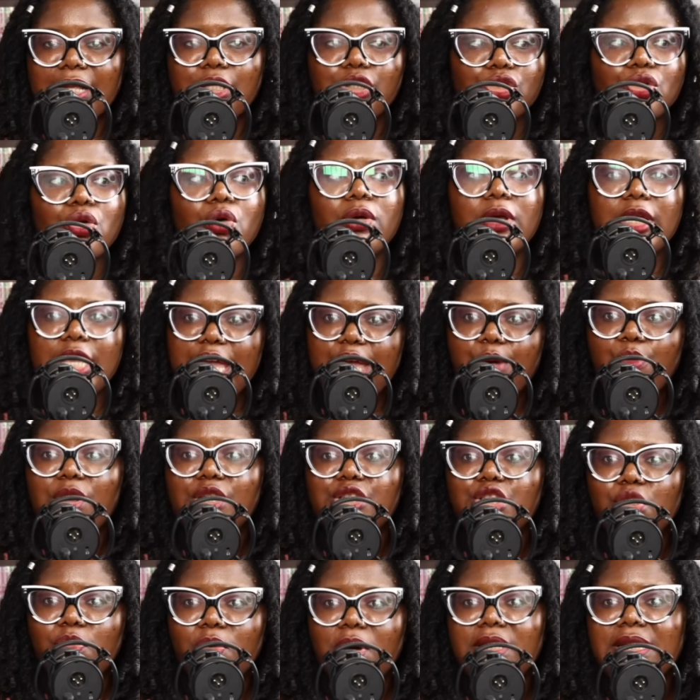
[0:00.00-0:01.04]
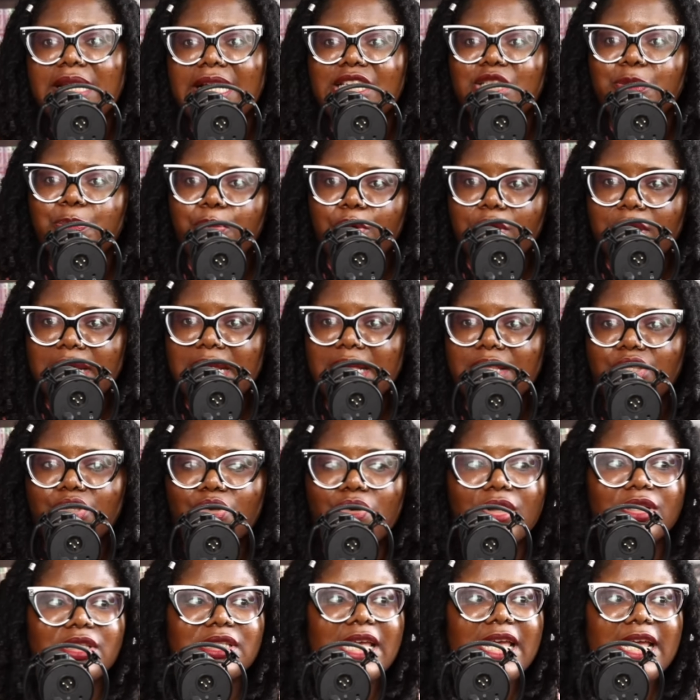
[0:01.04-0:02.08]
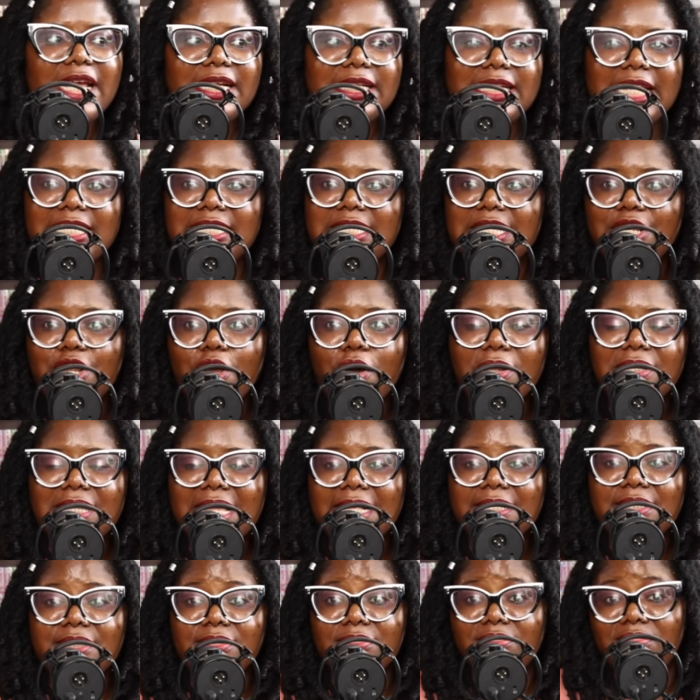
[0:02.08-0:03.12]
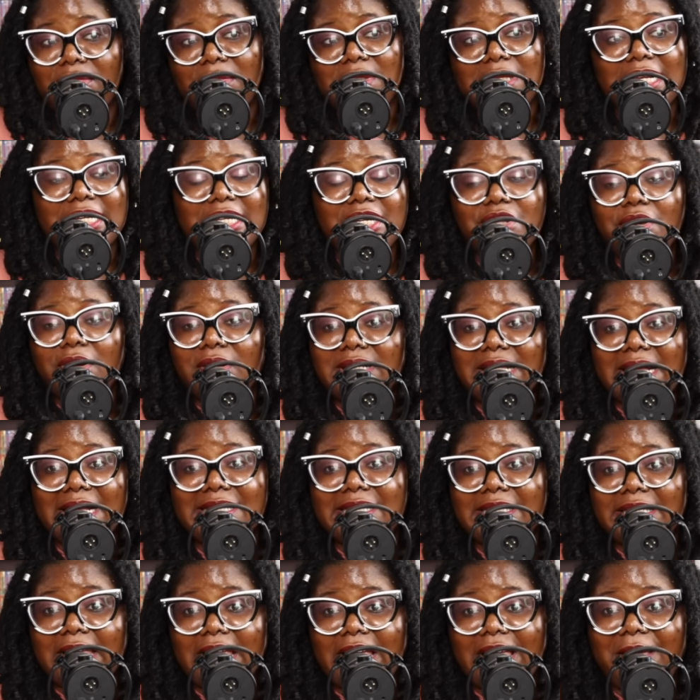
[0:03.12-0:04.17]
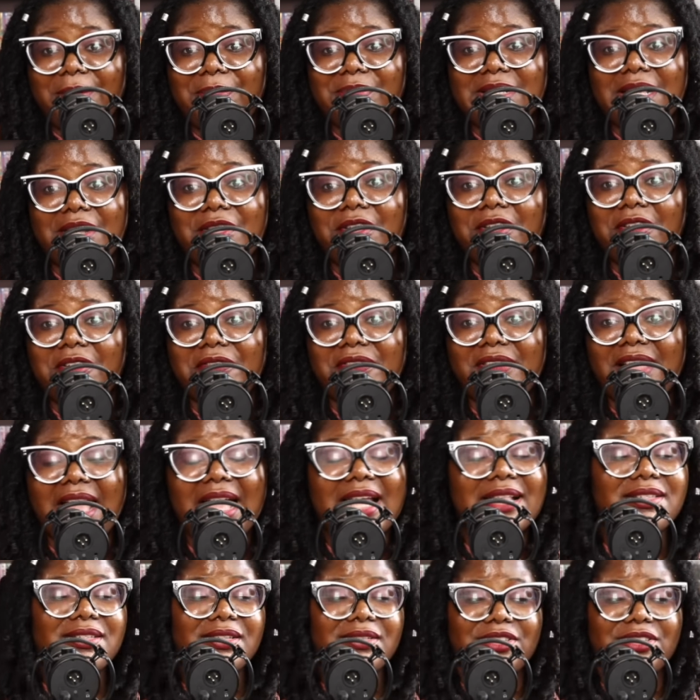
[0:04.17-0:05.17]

So he was the one that spurred that thought. They did all that, they did all that schemes and all of that.